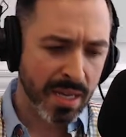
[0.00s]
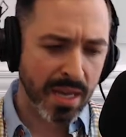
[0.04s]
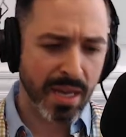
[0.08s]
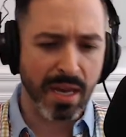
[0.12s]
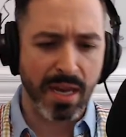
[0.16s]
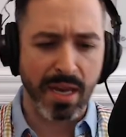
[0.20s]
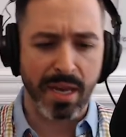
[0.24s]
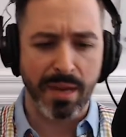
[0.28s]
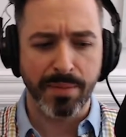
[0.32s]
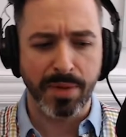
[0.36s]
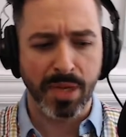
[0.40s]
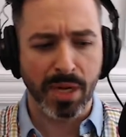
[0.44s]

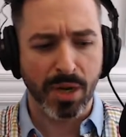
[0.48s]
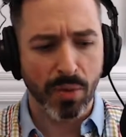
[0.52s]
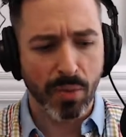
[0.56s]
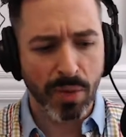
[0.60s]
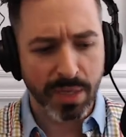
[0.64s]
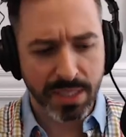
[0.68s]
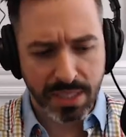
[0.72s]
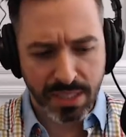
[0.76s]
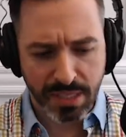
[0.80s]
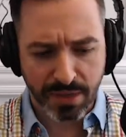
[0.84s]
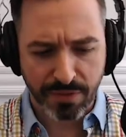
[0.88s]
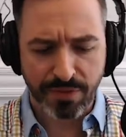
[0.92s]
You know,
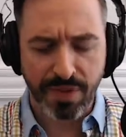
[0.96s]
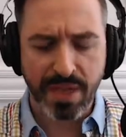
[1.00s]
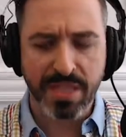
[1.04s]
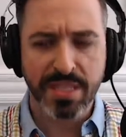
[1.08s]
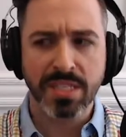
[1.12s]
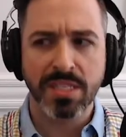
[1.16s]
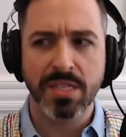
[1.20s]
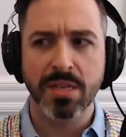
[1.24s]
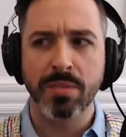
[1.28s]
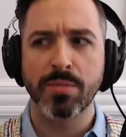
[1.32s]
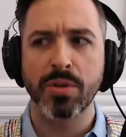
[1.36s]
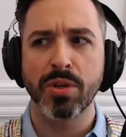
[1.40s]
what's
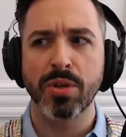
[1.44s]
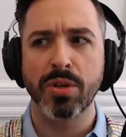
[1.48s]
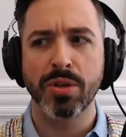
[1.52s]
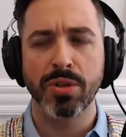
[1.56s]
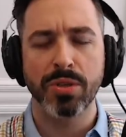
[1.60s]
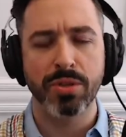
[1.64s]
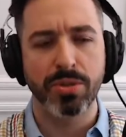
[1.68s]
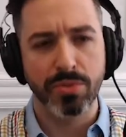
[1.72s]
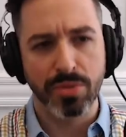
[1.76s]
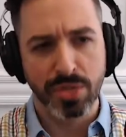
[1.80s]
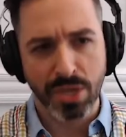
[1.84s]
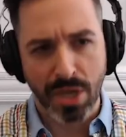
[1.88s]

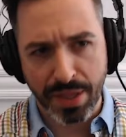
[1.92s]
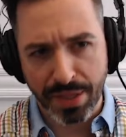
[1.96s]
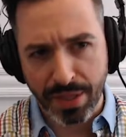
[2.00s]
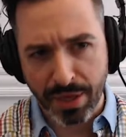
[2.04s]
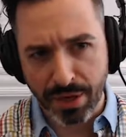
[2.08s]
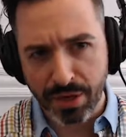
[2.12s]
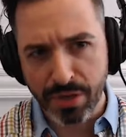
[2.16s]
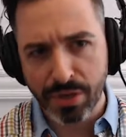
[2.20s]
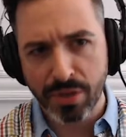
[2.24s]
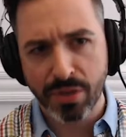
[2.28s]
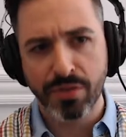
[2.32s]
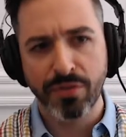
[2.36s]
defensible? Who's on
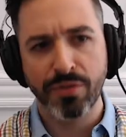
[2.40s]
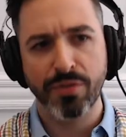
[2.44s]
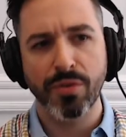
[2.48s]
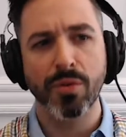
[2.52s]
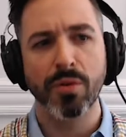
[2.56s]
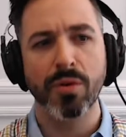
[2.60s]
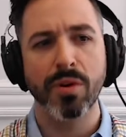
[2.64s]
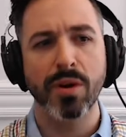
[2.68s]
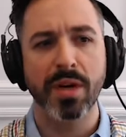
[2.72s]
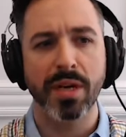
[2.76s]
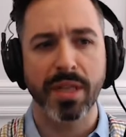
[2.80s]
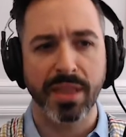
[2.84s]
the hook
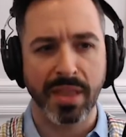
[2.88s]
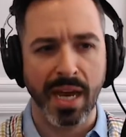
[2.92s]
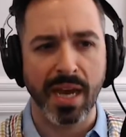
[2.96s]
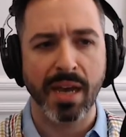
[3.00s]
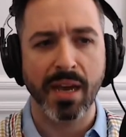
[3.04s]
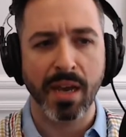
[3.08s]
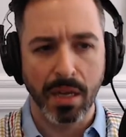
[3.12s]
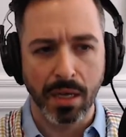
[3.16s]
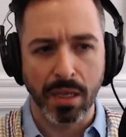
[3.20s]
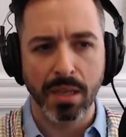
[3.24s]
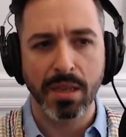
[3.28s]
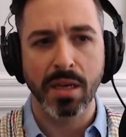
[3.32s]
for it?
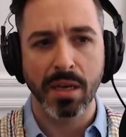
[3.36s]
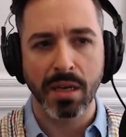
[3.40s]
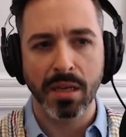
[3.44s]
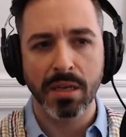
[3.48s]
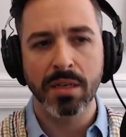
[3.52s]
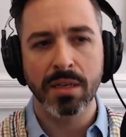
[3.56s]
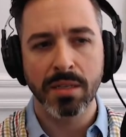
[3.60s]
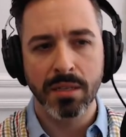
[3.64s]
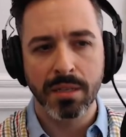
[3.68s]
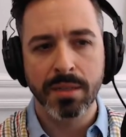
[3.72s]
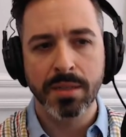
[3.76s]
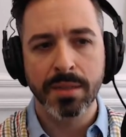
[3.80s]
That kind of thing.
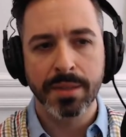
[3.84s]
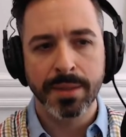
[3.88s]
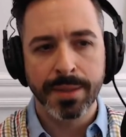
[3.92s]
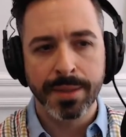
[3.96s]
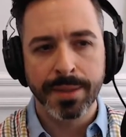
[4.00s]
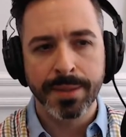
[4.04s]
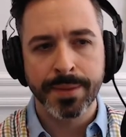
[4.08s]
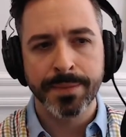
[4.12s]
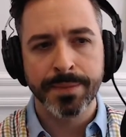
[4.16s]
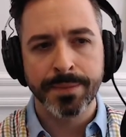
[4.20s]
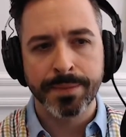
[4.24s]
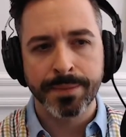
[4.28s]
Got it.
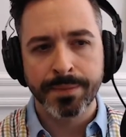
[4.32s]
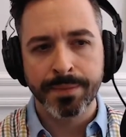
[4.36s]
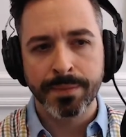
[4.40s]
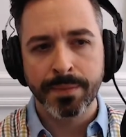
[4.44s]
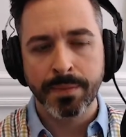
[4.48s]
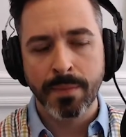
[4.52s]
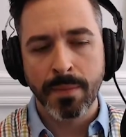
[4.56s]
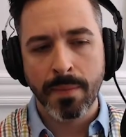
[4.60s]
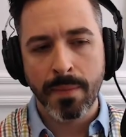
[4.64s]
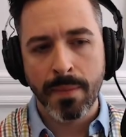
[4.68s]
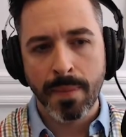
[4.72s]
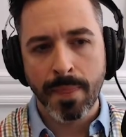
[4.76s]
And
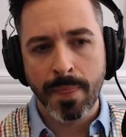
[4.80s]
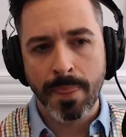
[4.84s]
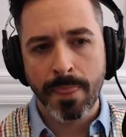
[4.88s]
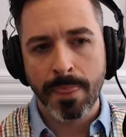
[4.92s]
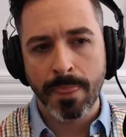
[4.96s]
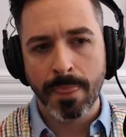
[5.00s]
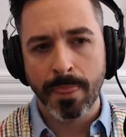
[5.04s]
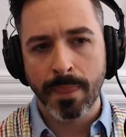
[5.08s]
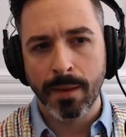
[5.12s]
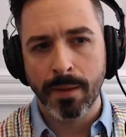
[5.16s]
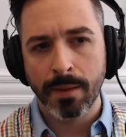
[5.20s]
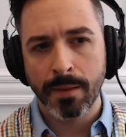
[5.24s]

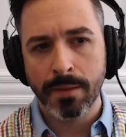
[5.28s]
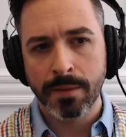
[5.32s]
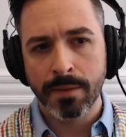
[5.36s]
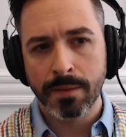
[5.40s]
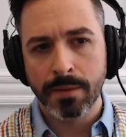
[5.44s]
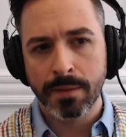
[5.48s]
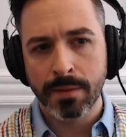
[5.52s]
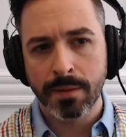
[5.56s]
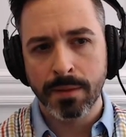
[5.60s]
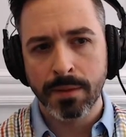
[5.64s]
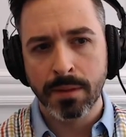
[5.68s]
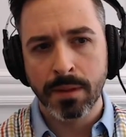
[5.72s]
is that
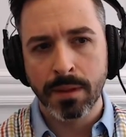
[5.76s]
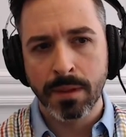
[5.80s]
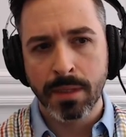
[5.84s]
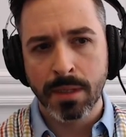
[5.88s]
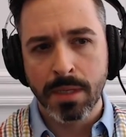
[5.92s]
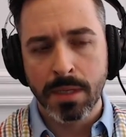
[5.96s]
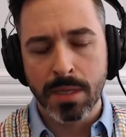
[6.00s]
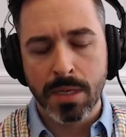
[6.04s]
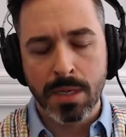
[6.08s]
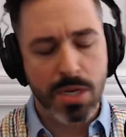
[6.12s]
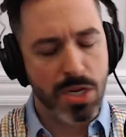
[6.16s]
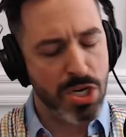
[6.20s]
SparkToro?
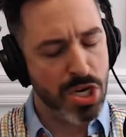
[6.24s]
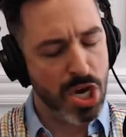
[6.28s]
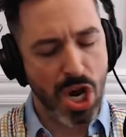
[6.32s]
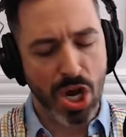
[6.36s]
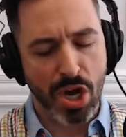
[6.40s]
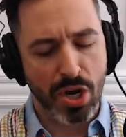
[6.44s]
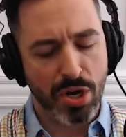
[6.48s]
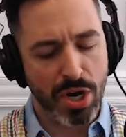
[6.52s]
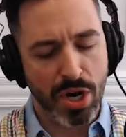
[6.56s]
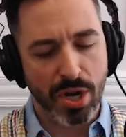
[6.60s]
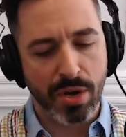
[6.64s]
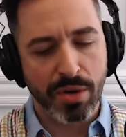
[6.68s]
Or that's
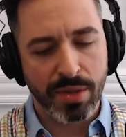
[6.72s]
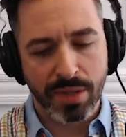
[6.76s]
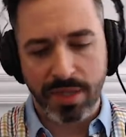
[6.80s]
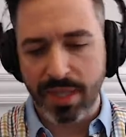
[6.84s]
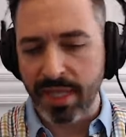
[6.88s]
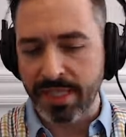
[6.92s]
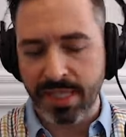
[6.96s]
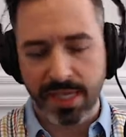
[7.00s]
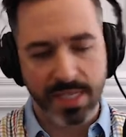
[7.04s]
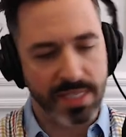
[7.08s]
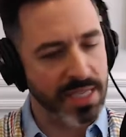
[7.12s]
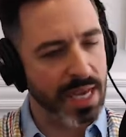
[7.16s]
a separate
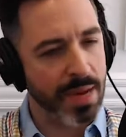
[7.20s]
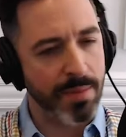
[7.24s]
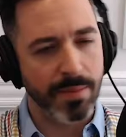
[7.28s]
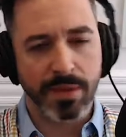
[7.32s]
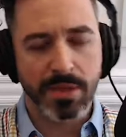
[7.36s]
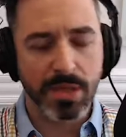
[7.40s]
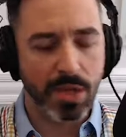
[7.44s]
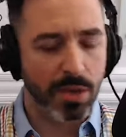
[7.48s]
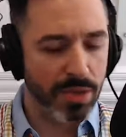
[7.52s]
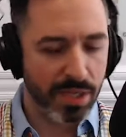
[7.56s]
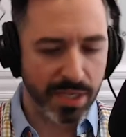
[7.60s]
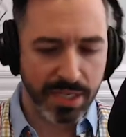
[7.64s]

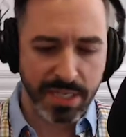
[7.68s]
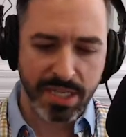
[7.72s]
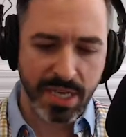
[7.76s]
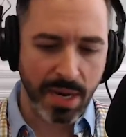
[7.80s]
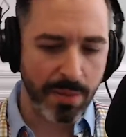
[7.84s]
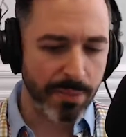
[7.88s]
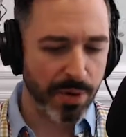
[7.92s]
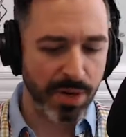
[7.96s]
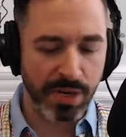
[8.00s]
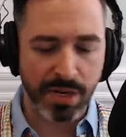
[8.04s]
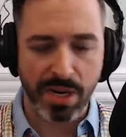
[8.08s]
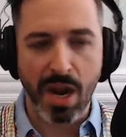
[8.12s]
project? Okay. Totally
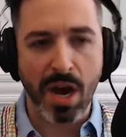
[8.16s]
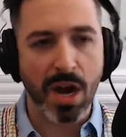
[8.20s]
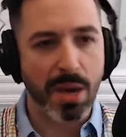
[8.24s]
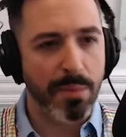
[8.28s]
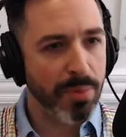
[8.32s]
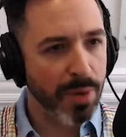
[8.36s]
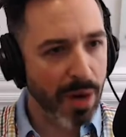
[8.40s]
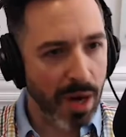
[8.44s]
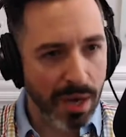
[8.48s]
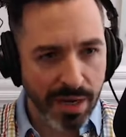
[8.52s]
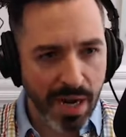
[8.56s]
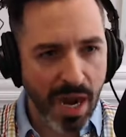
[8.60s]
separate,
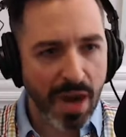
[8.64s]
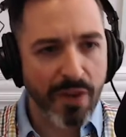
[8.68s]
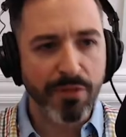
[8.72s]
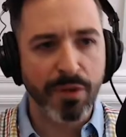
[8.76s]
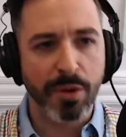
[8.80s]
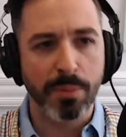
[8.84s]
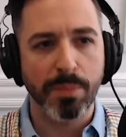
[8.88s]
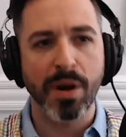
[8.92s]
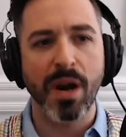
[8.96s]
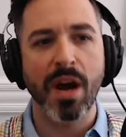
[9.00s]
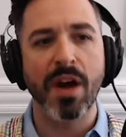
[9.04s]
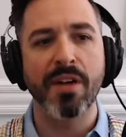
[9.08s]

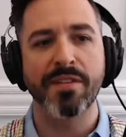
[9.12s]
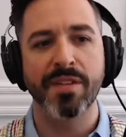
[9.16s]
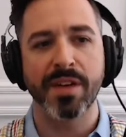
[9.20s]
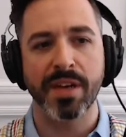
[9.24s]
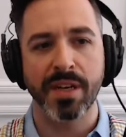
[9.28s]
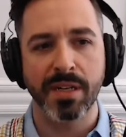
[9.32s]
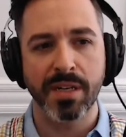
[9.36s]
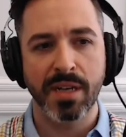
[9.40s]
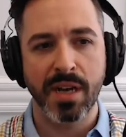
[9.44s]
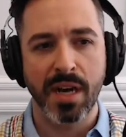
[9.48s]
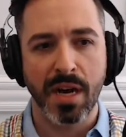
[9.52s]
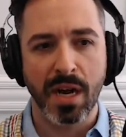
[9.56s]

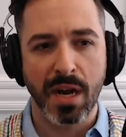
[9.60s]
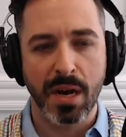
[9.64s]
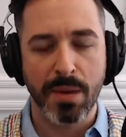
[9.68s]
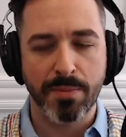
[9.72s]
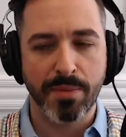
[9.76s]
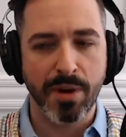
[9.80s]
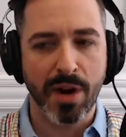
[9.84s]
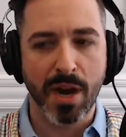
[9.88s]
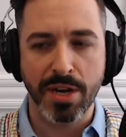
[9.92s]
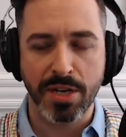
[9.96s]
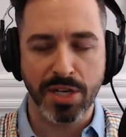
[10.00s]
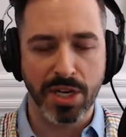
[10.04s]
not-for-profit
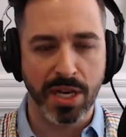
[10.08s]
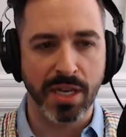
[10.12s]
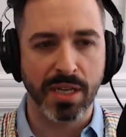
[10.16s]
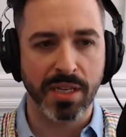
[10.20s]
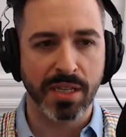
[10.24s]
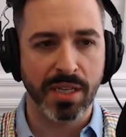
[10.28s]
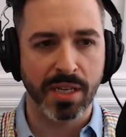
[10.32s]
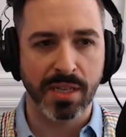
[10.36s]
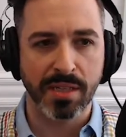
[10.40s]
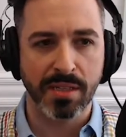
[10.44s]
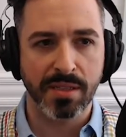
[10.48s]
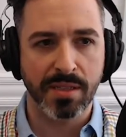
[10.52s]

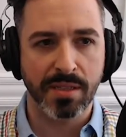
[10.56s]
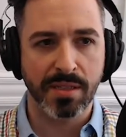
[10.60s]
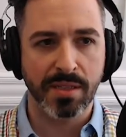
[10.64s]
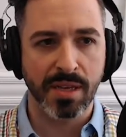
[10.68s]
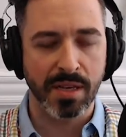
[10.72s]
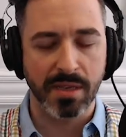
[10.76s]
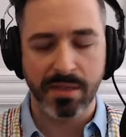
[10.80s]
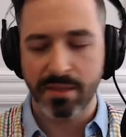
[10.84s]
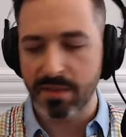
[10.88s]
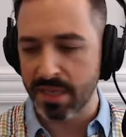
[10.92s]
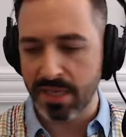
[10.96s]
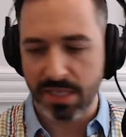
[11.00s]
project
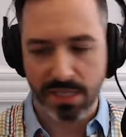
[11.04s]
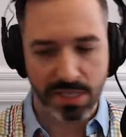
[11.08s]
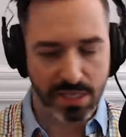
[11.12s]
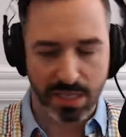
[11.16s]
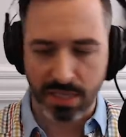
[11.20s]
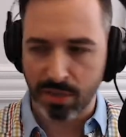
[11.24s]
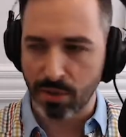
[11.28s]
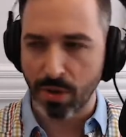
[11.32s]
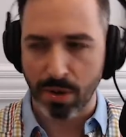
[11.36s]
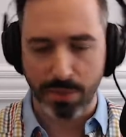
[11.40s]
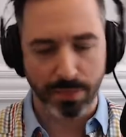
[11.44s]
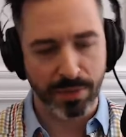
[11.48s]
that is
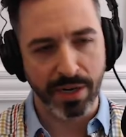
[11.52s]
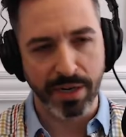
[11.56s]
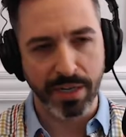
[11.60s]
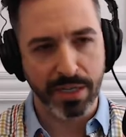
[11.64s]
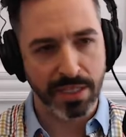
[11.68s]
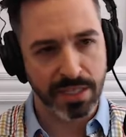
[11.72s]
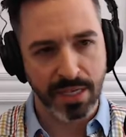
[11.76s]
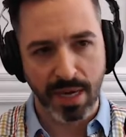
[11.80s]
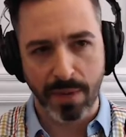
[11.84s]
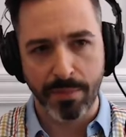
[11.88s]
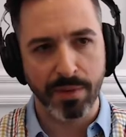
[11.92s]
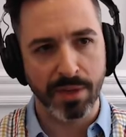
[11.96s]

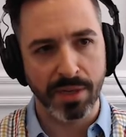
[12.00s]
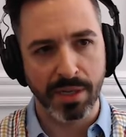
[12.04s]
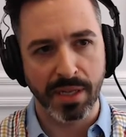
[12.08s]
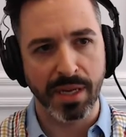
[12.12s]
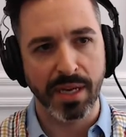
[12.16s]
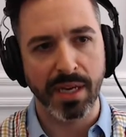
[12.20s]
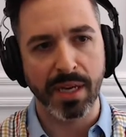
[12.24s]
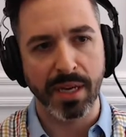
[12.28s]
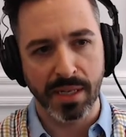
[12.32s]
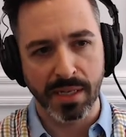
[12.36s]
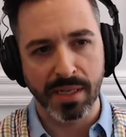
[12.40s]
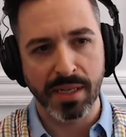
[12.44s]
incorporated separately.